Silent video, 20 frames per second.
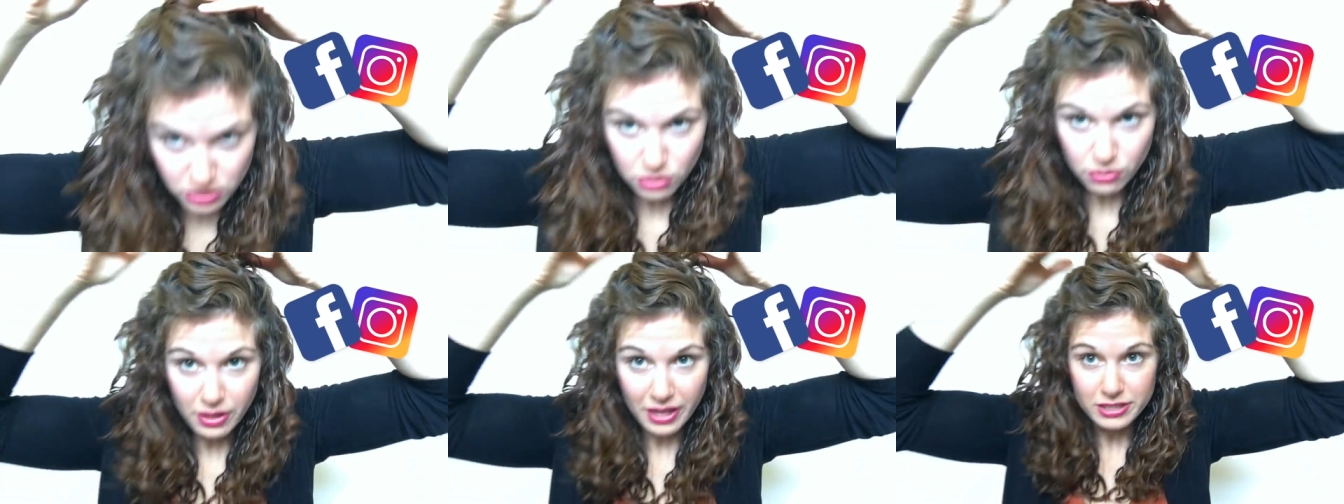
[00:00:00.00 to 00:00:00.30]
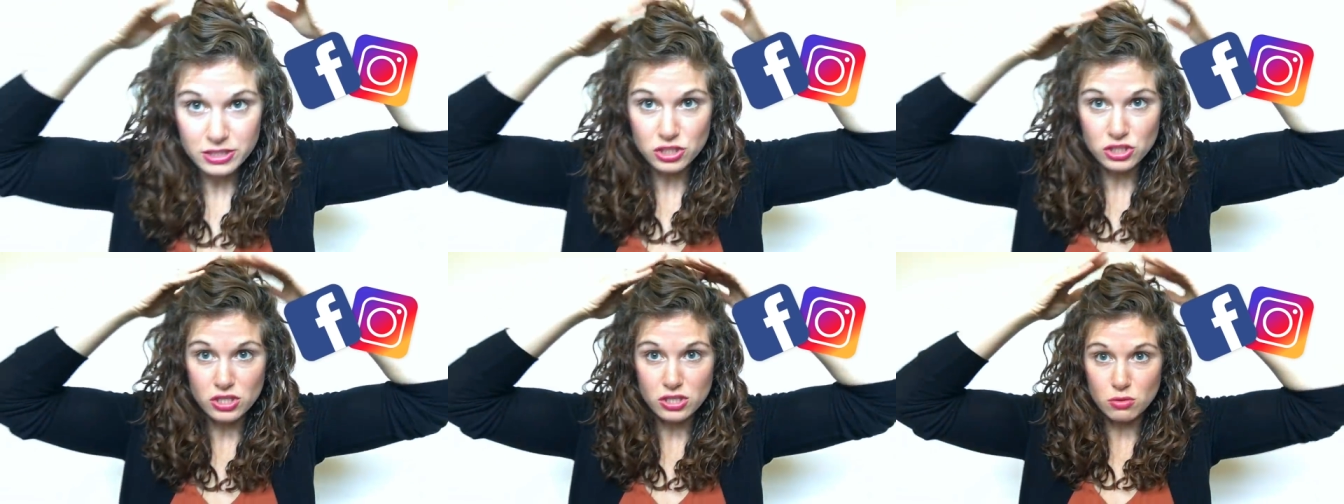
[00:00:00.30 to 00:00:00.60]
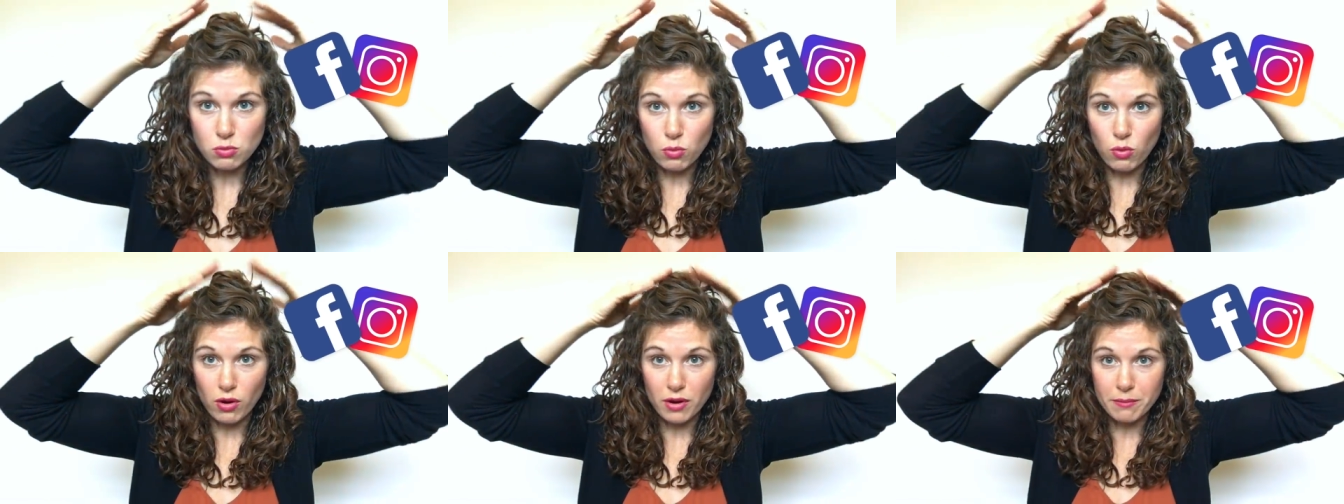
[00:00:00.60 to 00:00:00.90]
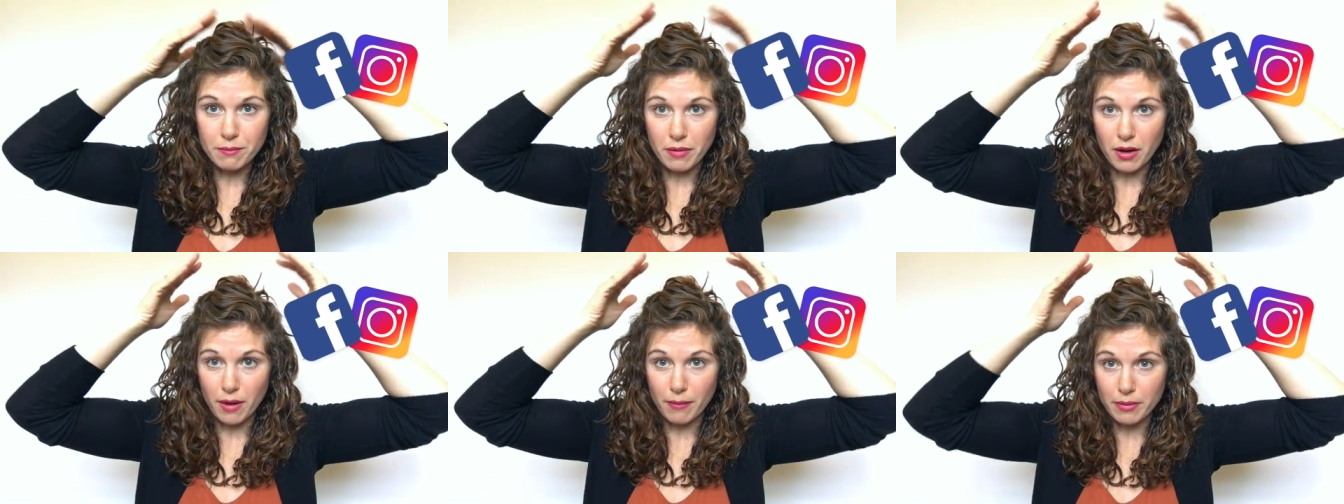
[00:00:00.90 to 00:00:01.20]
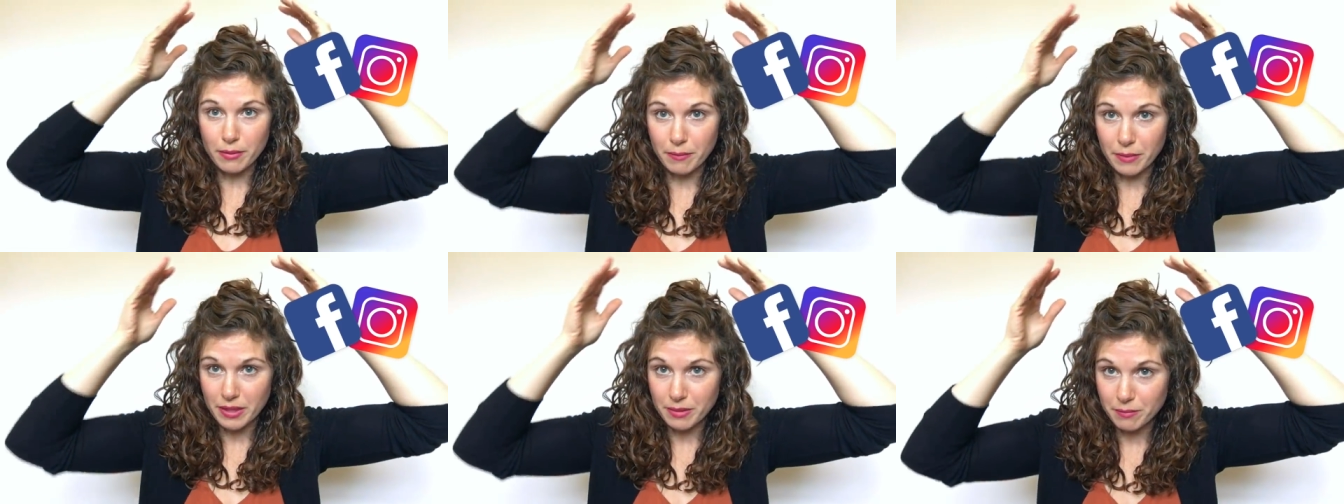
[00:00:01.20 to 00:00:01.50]
So that's just one
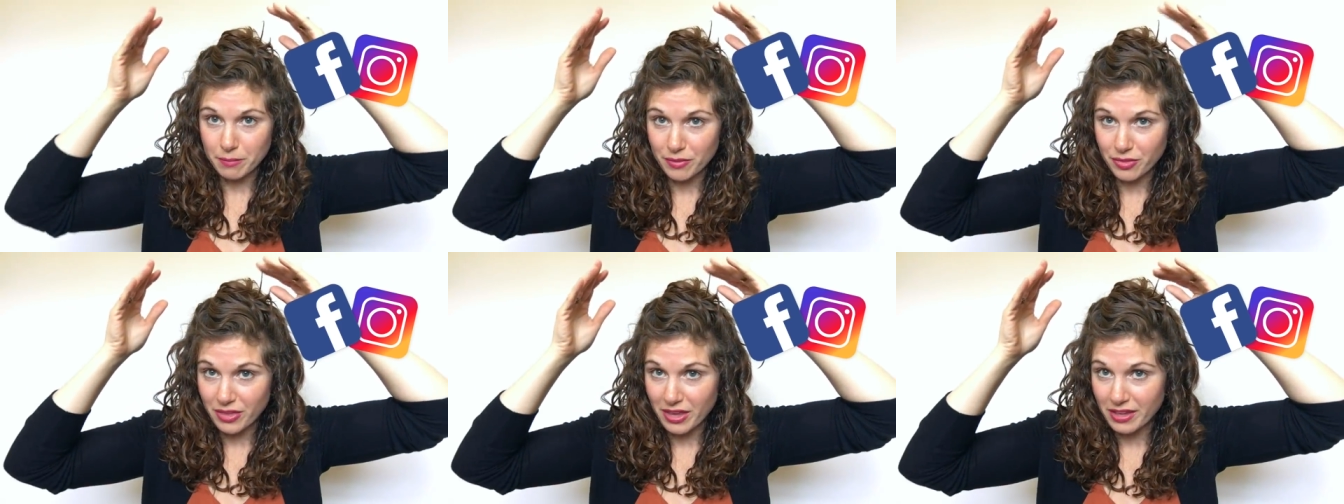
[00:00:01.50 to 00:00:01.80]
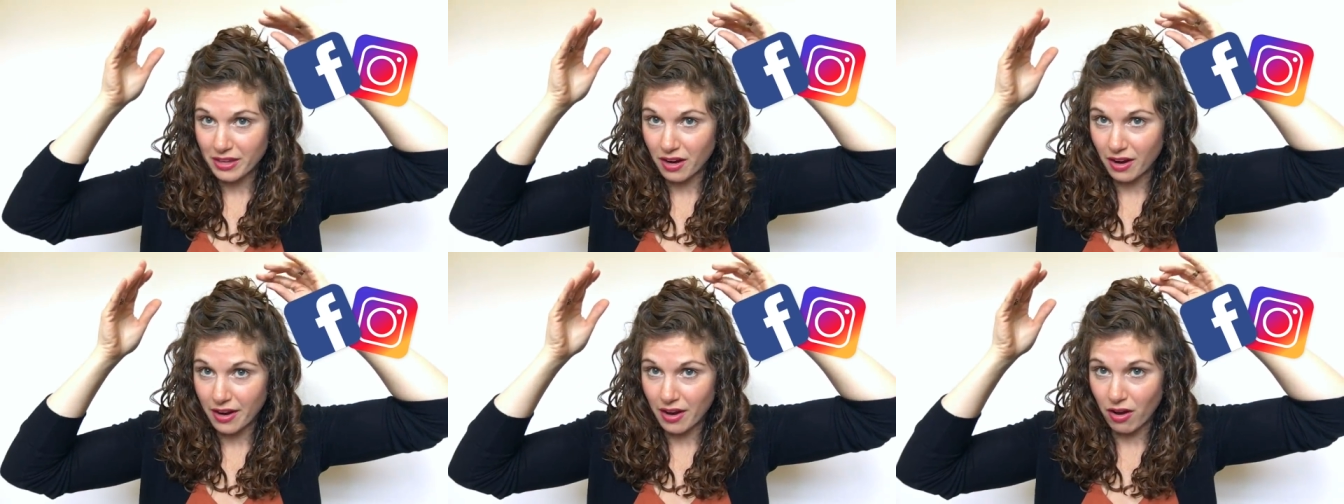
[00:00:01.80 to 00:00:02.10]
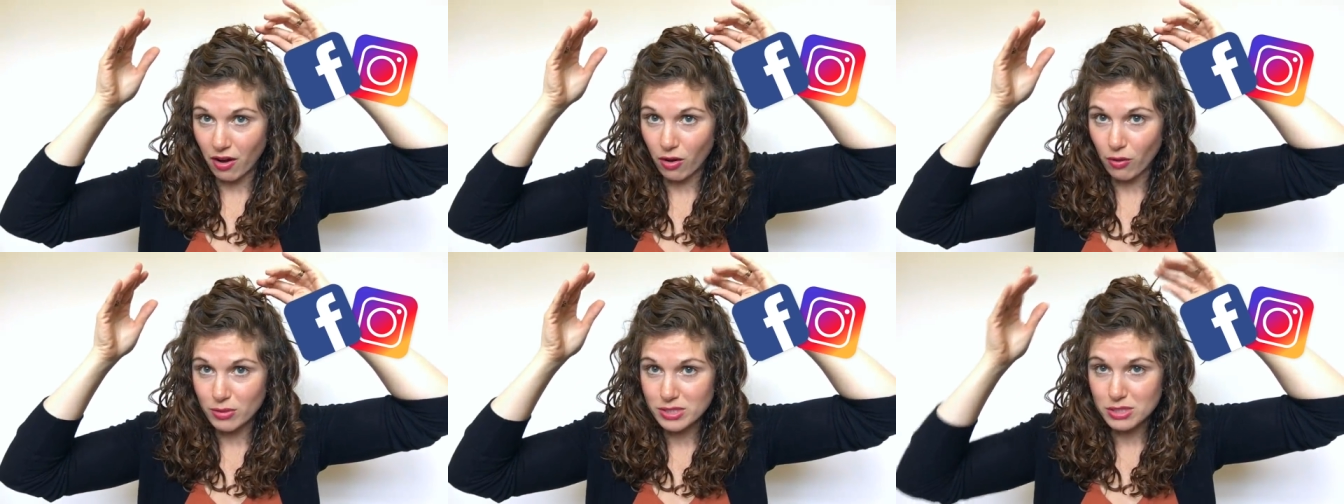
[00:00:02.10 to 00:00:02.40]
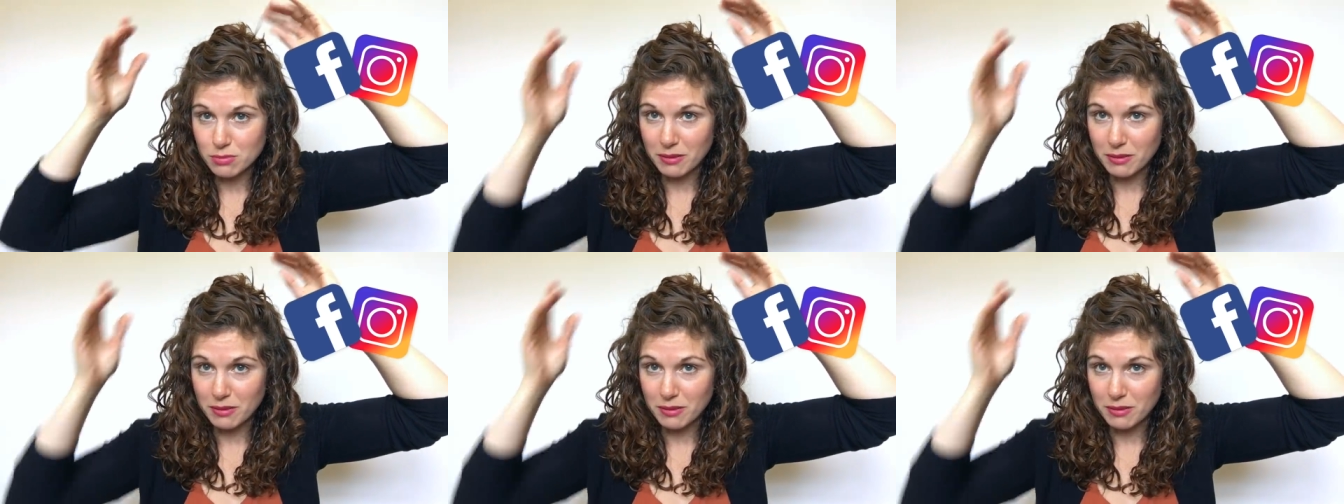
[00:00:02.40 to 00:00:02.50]
bobby pin, but then I always,